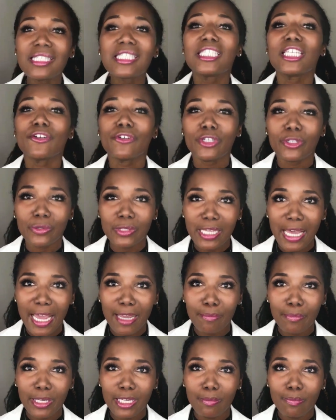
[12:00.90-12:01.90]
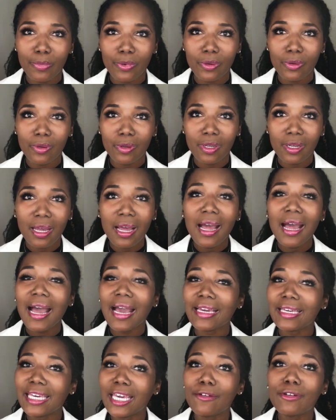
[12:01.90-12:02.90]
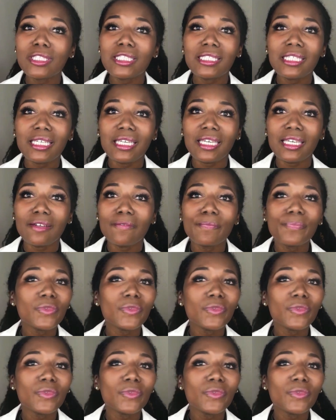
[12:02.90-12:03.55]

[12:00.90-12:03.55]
stereotype people. I guarantee